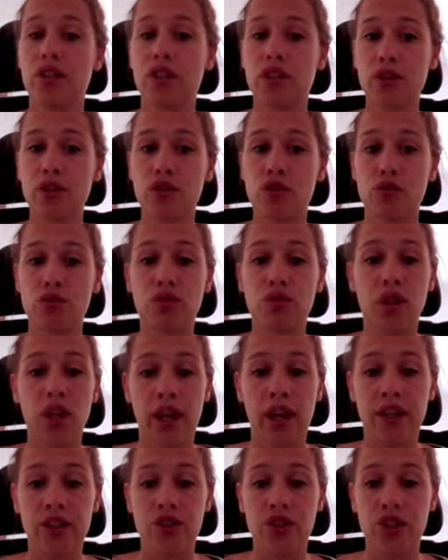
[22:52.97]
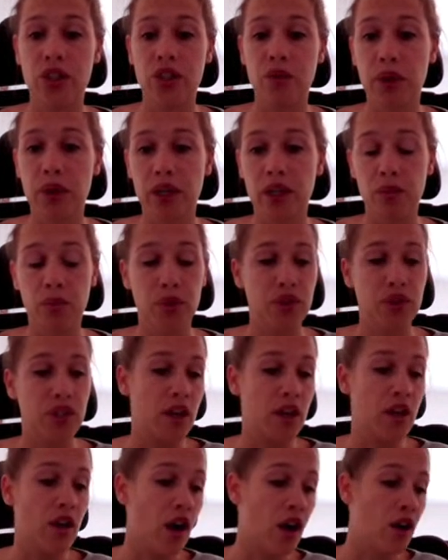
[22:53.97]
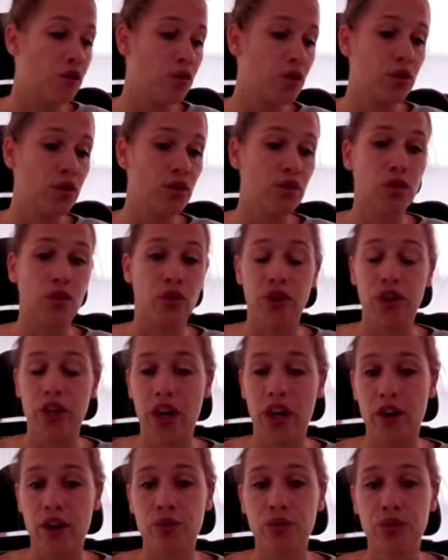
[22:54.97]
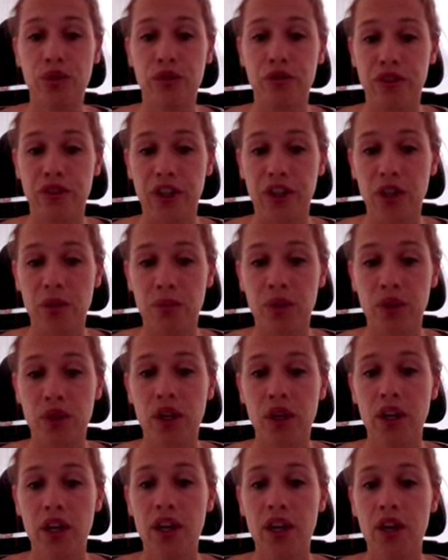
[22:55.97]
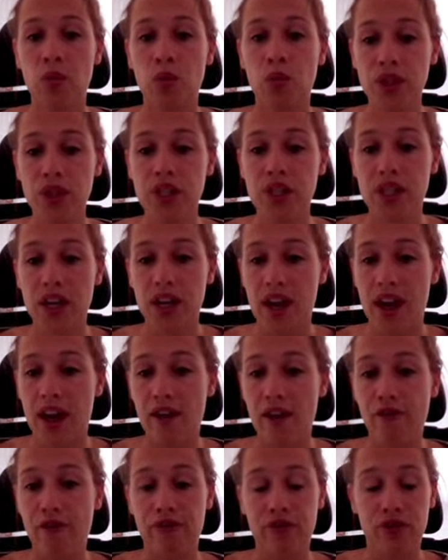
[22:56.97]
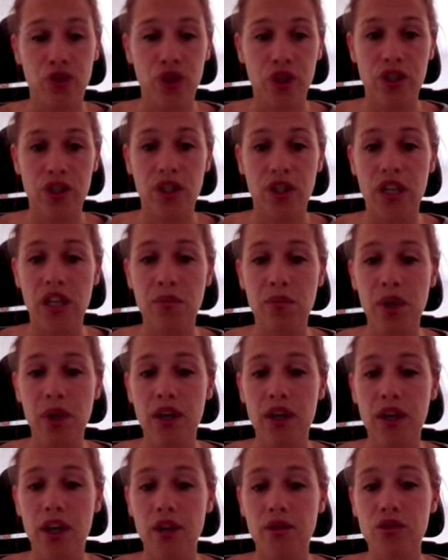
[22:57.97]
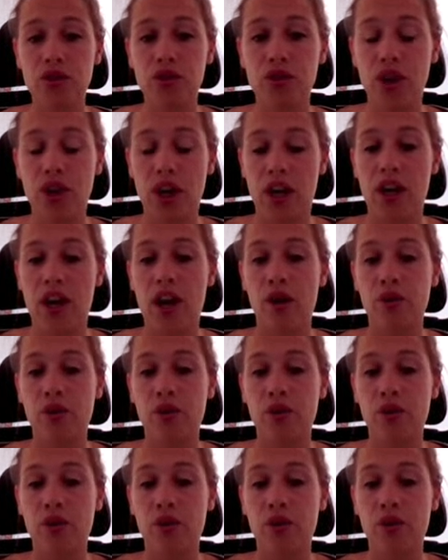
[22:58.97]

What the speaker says: tool like Gmail, but then Outlook or Yahoo available. Once they have just an email account, you can now